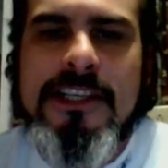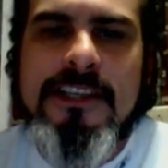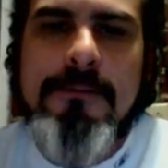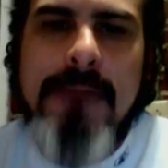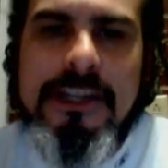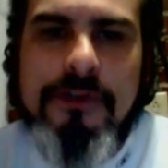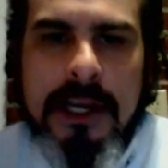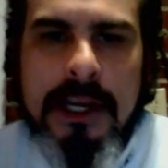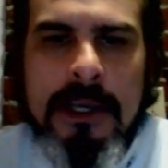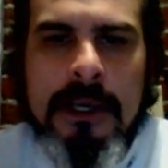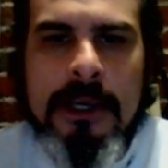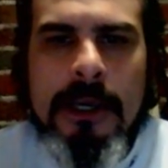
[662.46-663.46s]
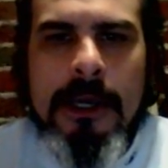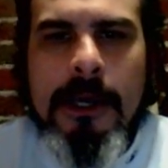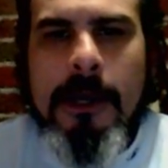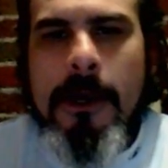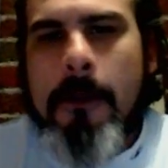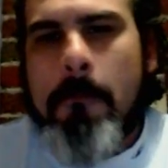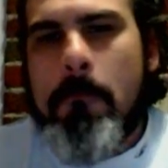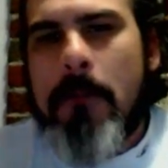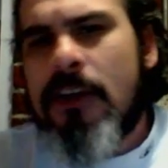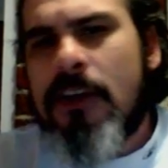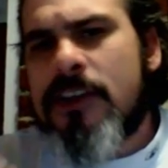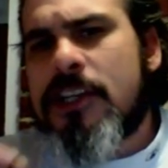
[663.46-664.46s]
symmetric, but
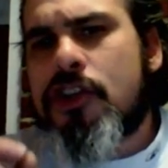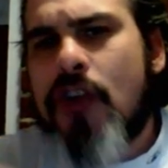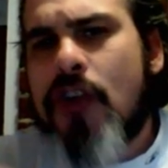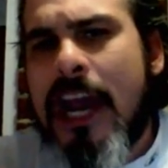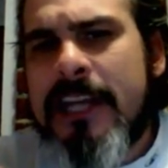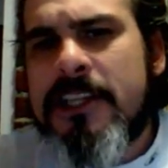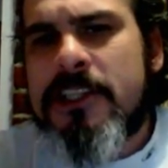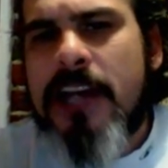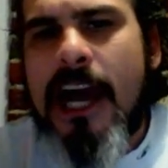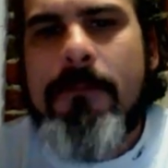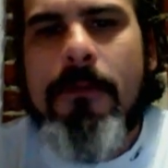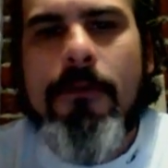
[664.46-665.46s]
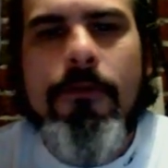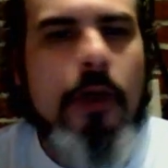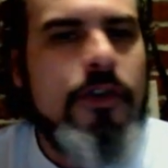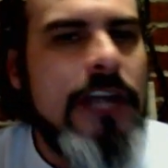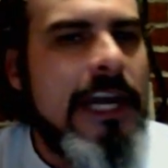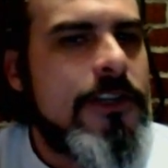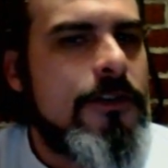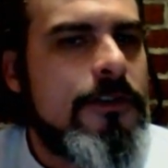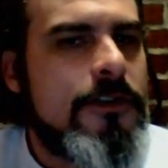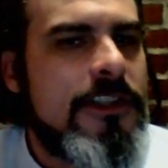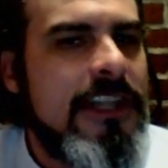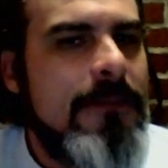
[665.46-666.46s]
there's a strange type of rotational
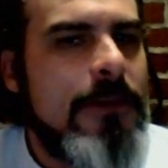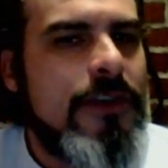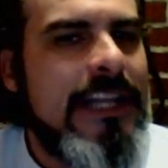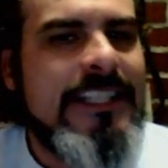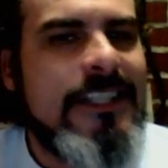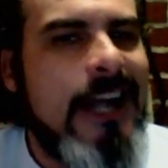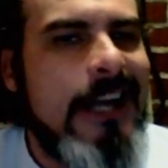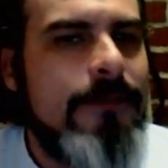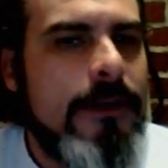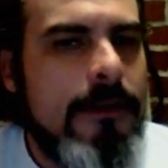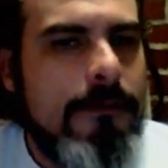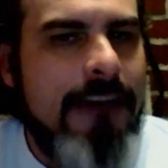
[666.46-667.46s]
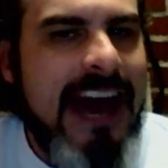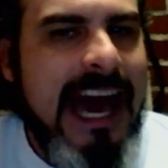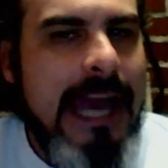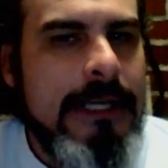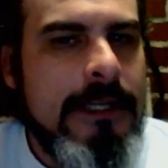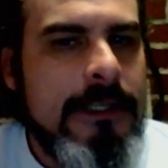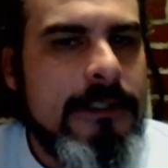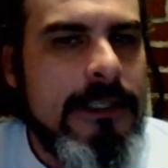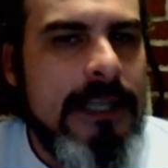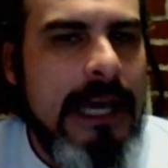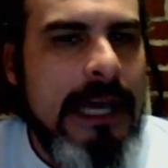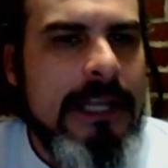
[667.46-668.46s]
symmetry that's not even defined
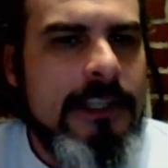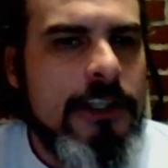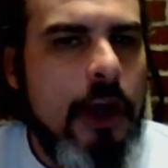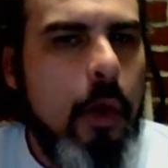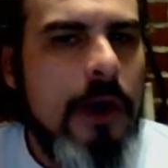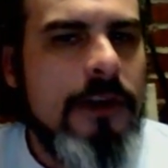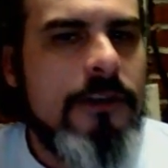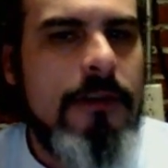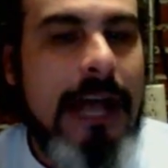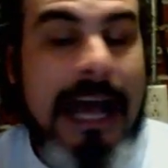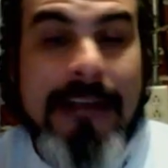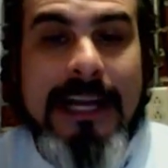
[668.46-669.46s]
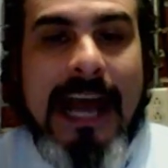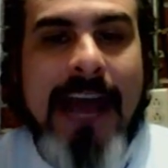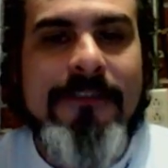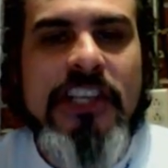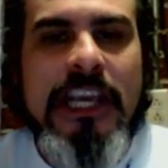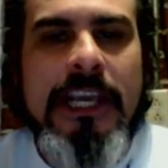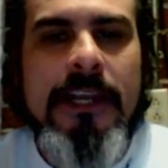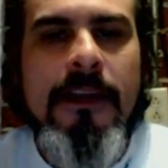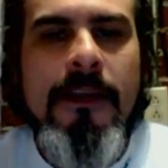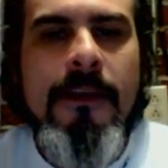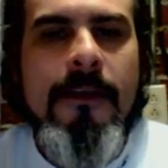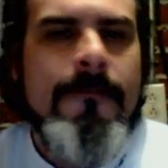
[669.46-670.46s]
today, that no one that I've seen
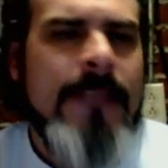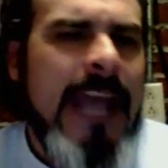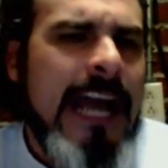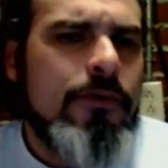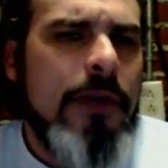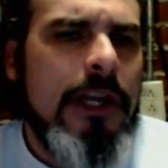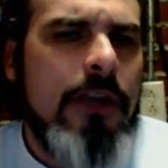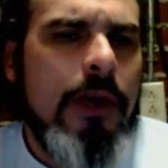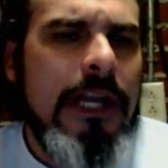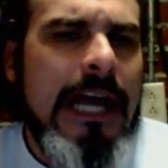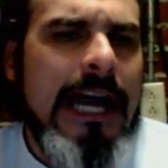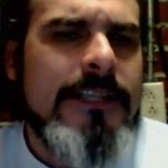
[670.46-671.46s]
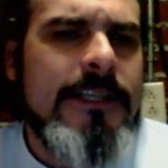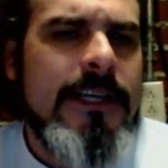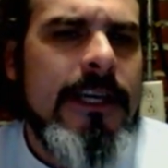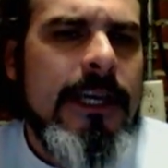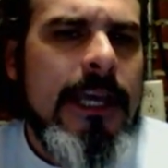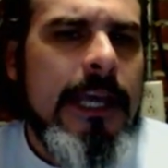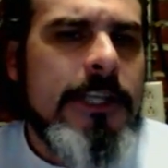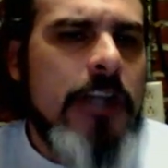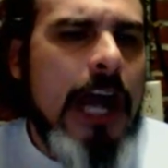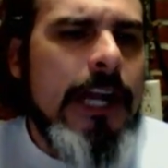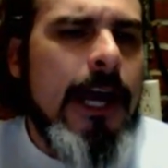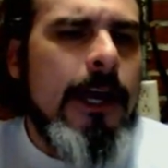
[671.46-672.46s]
has really realized. It's
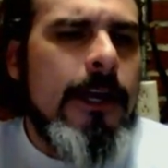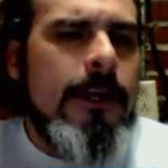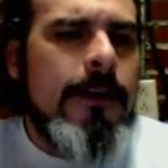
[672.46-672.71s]
not